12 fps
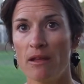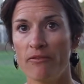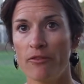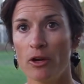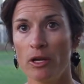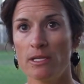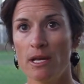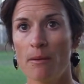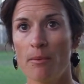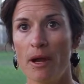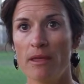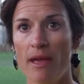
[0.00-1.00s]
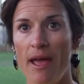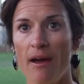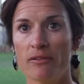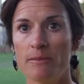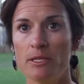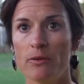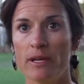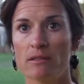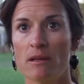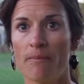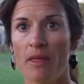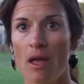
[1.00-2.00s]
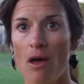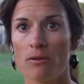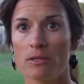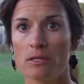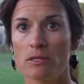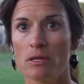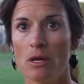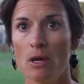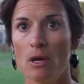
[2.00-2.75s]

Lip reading: if they're going to take a break, they have to be doing something else.